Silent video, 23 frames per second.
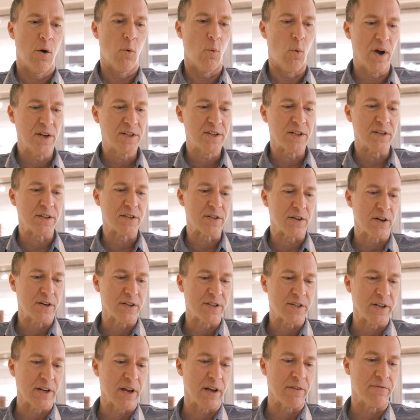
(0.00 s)
Once it
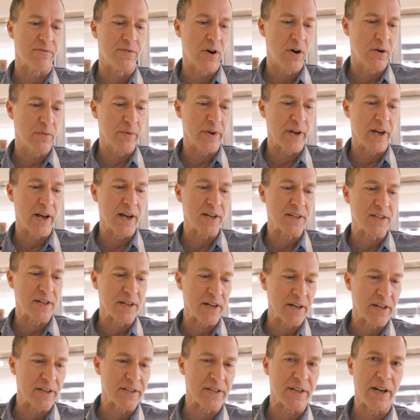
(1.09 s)
starts to get foamy, as it
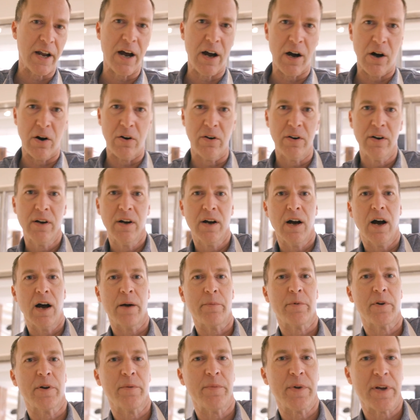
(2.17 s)
is now, I'm
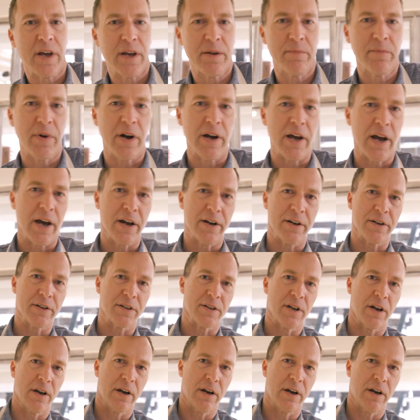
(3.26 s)
going to begin by adding